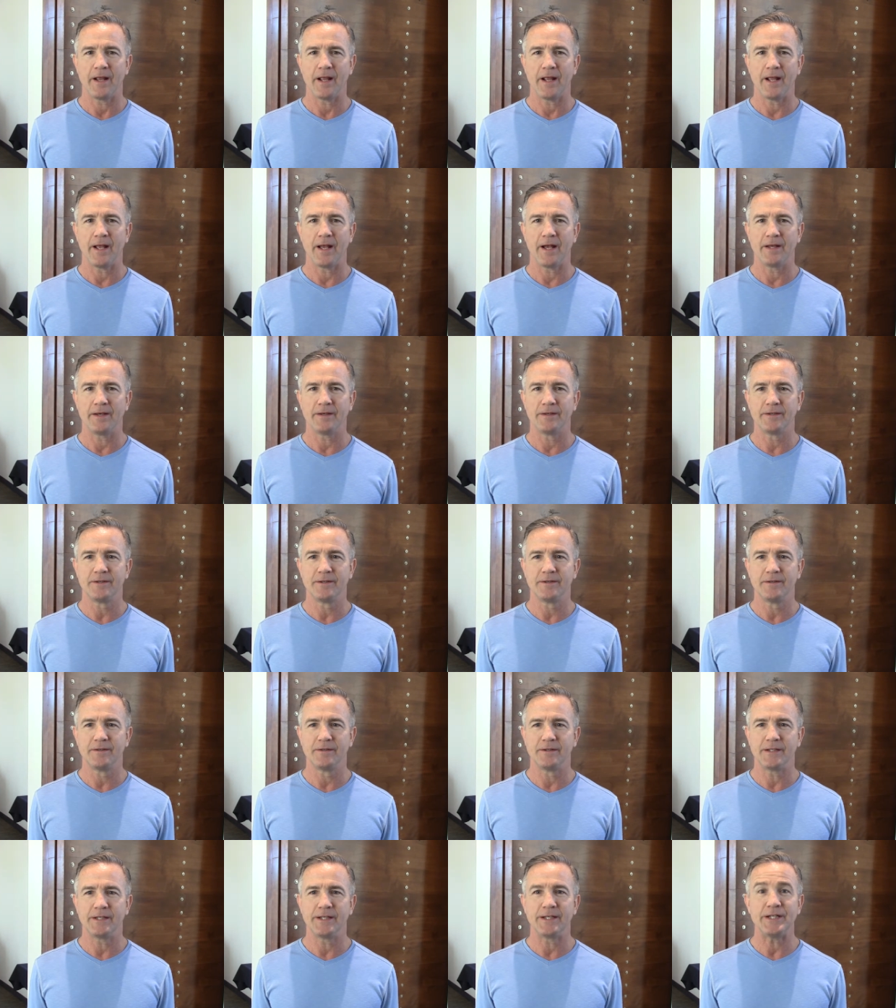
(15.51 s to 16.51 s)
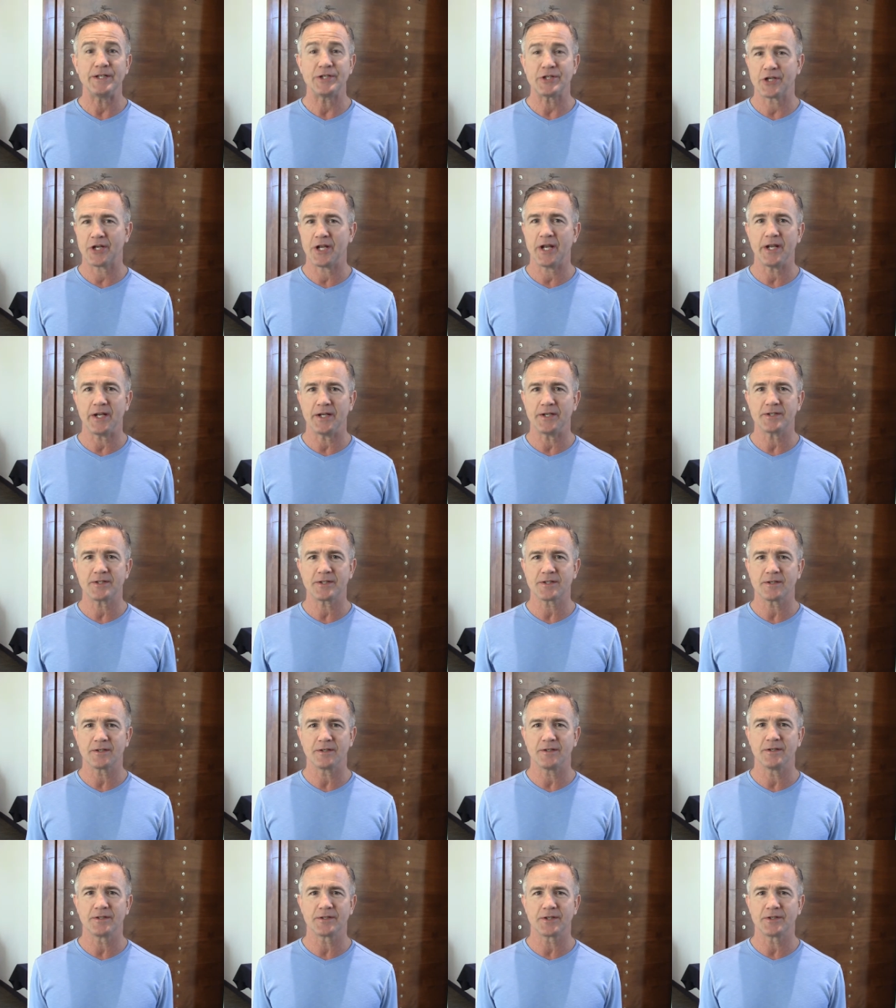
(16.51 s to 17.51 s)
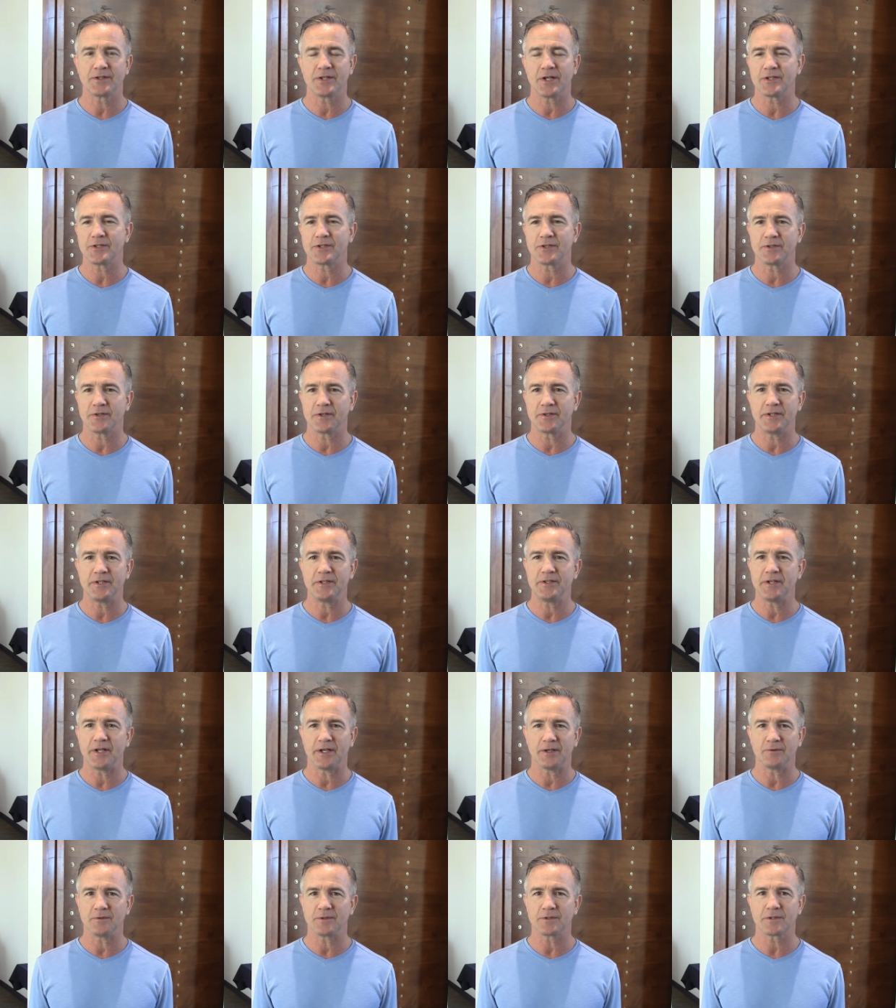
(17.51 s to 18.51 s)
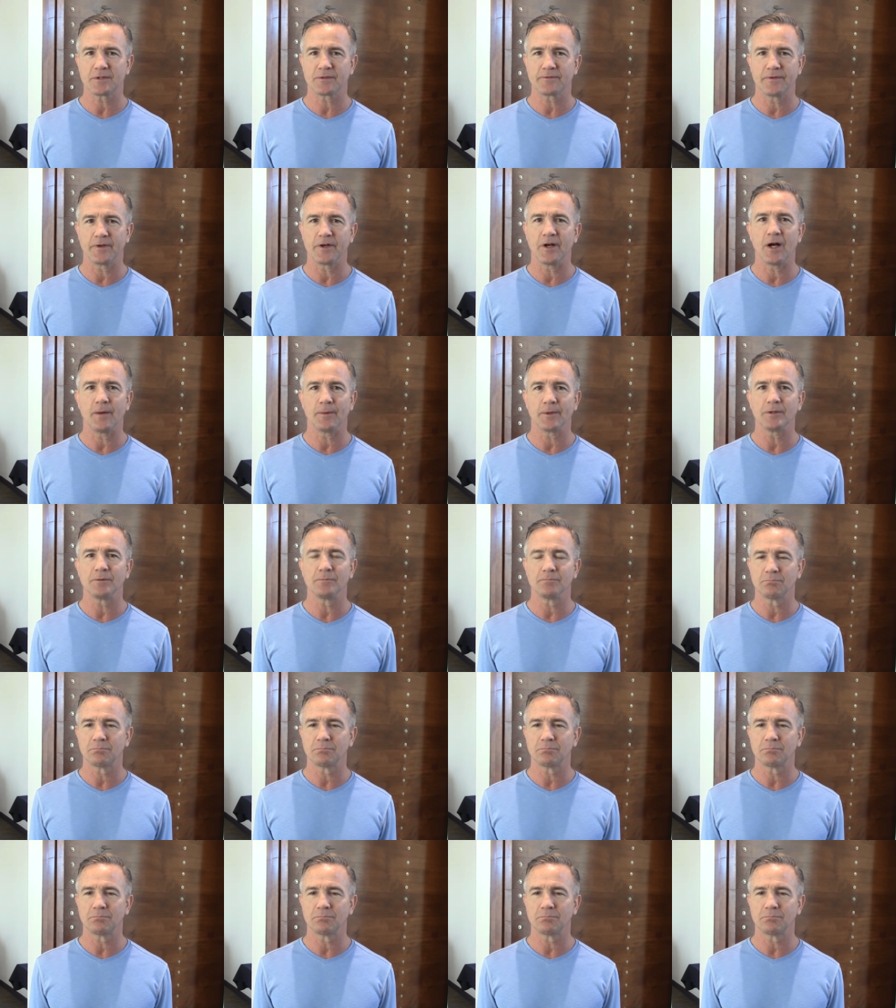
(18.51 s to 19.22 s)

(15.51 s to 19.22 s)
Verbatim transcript: And in each case, his attention to detail was phenomenal.